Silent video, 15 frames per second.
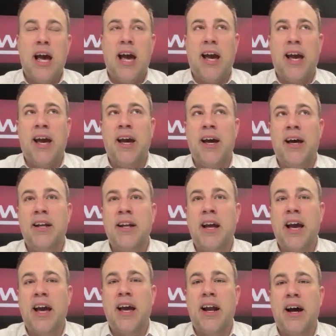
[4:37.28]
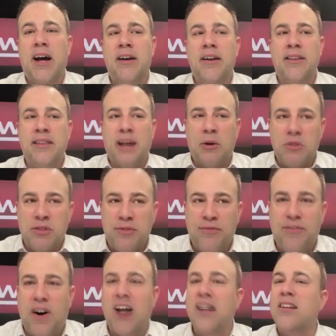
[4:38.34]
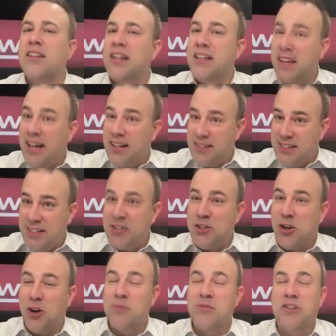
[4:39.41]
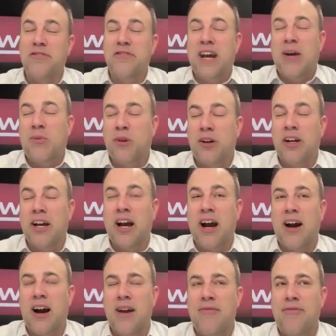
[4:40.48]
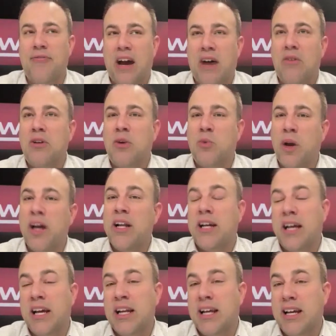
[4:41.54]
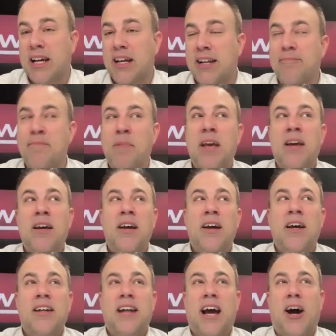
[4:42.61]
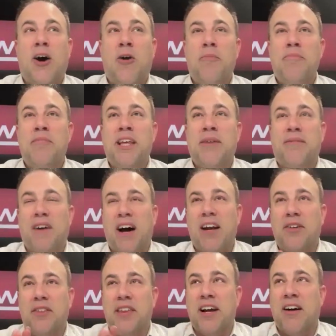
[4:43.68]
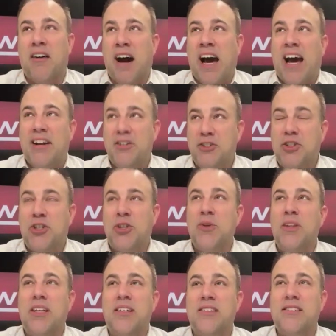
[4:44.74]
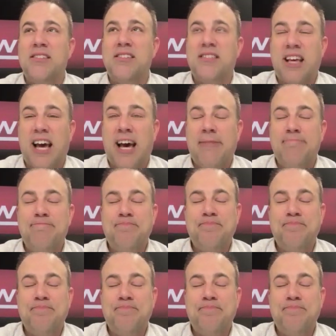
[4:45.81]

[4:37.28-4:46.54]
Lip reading: and that was finally that in terms of networking, I found a way to get in. Now, the final thing I'll add to this is that